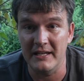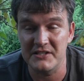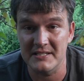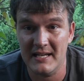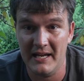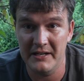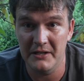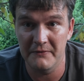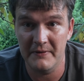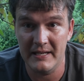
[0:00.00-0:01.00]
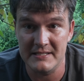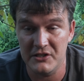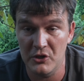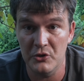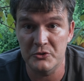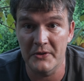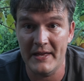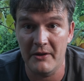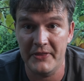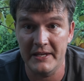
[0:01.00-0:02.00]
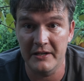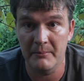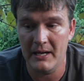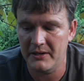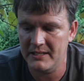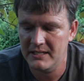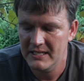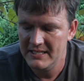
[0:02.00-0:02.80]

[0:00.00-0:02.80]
It just kind of gets used without thinking about it.